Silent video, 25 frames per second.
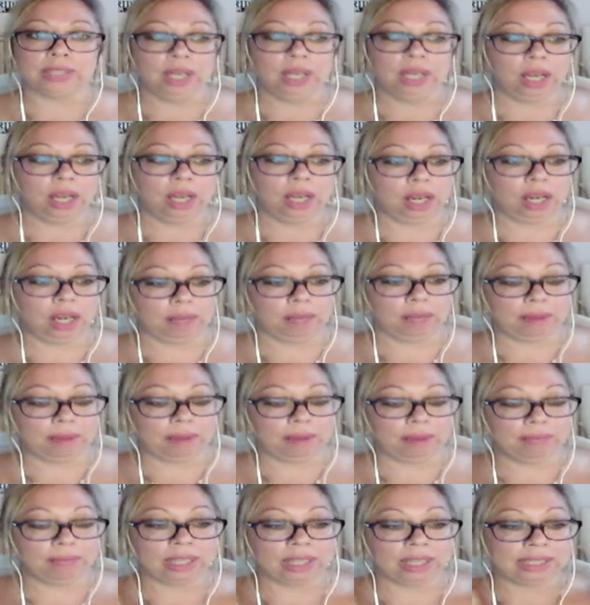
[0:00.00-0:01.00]
Um, I'm
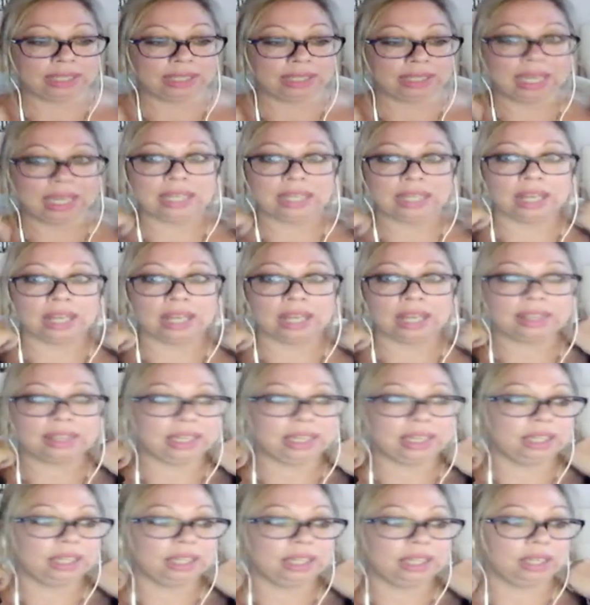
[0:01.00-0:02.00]
not saying
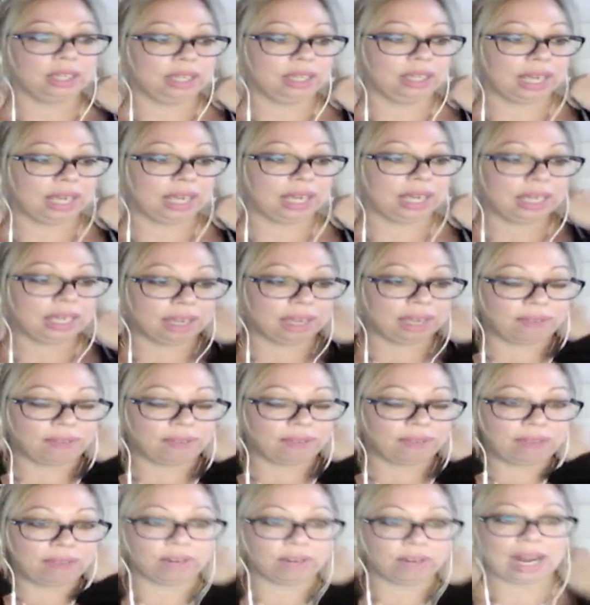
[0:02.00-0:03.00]
nothing negative
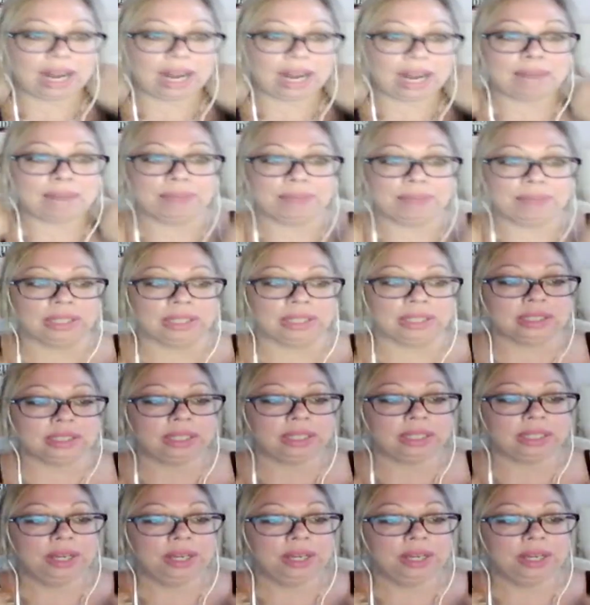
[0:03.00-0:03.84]
ever happens,